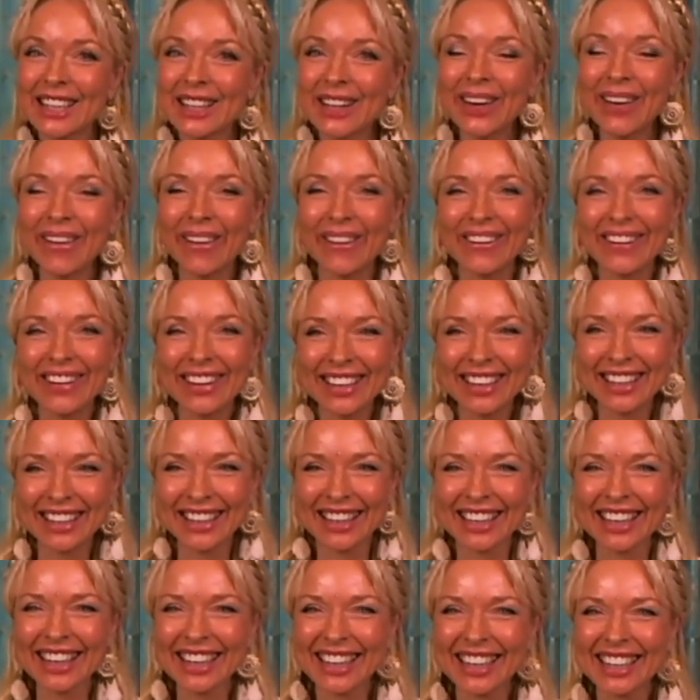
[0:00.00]
No.
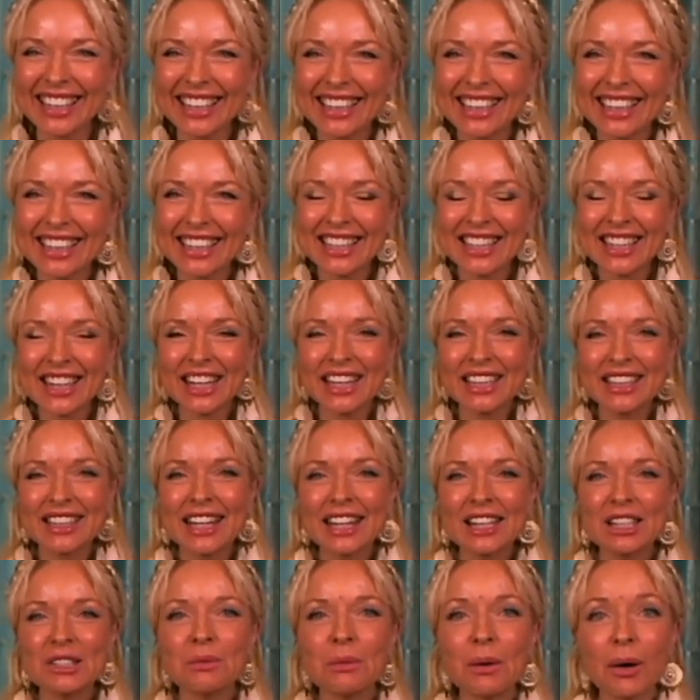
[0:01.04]

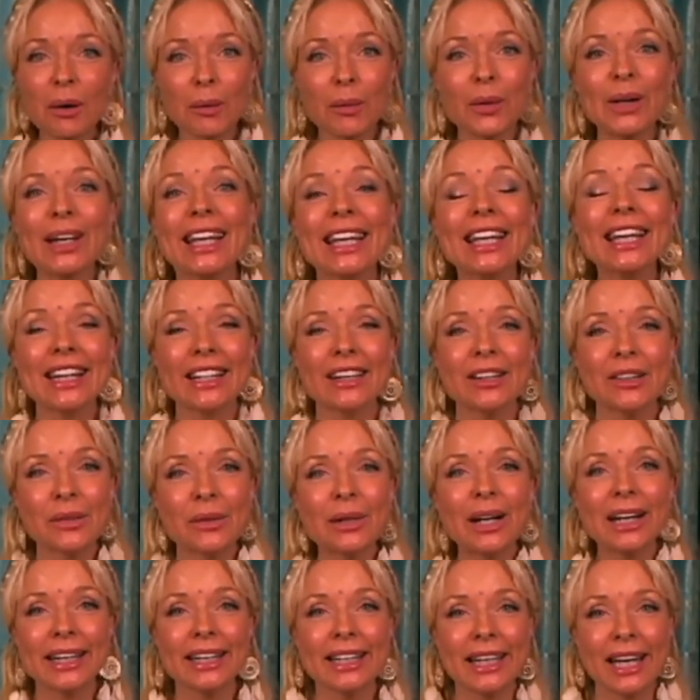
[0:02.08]
That's why we're here
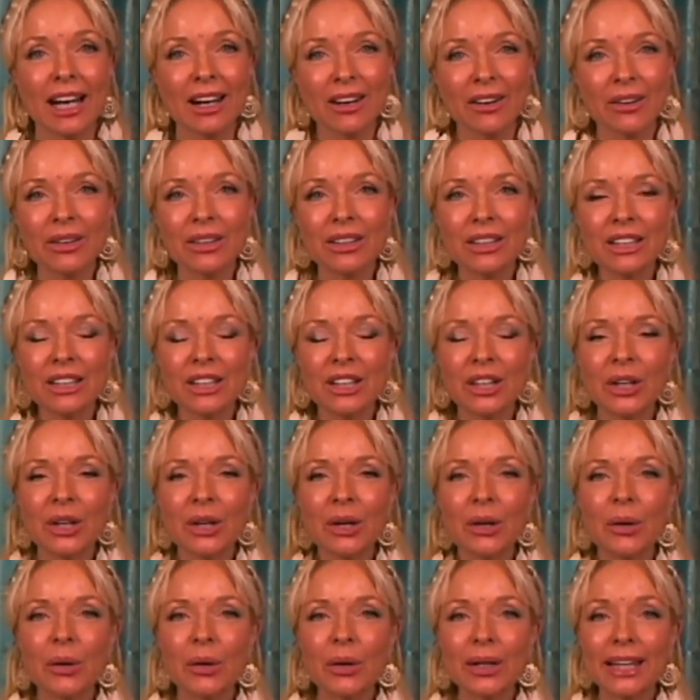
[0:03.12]
right now,
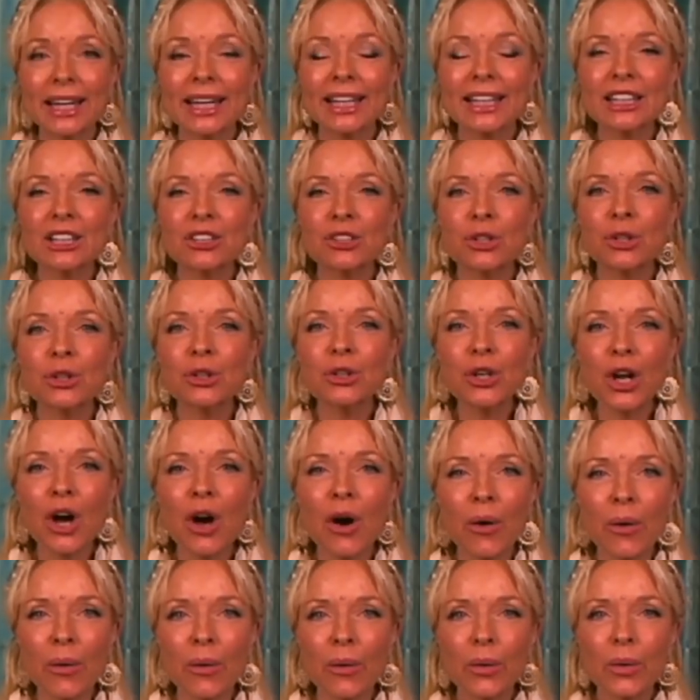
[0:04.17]
getting to
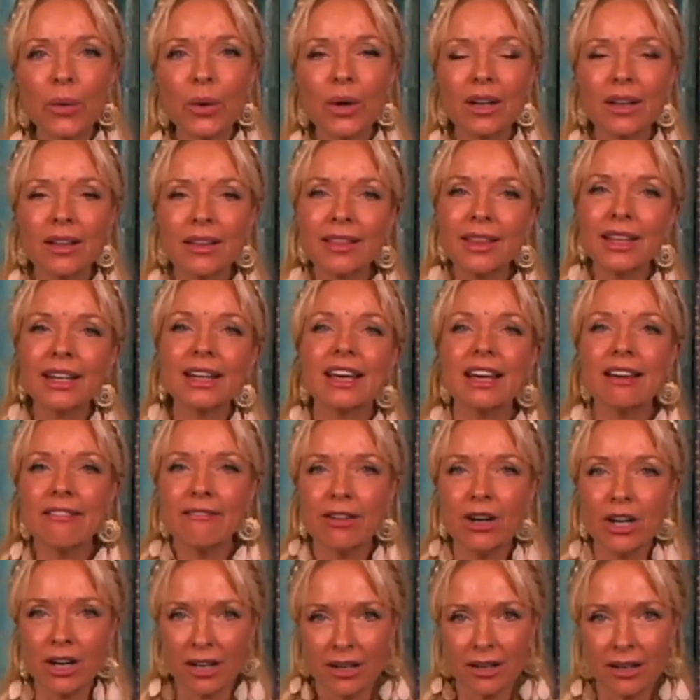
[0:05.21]
know the
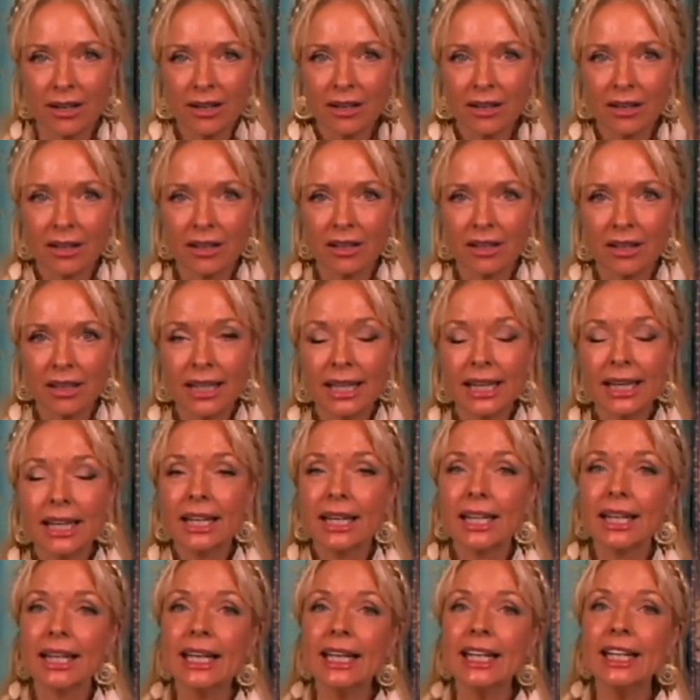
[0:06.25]
giver
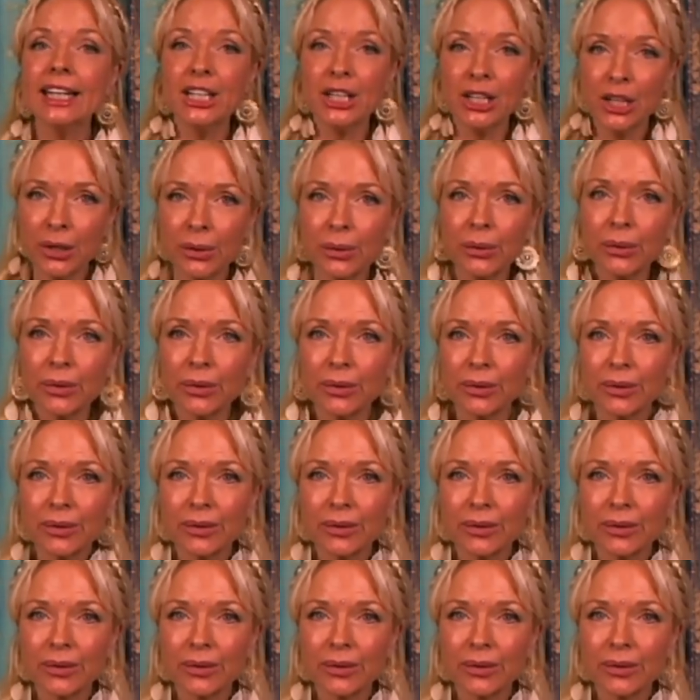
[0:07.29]
in you.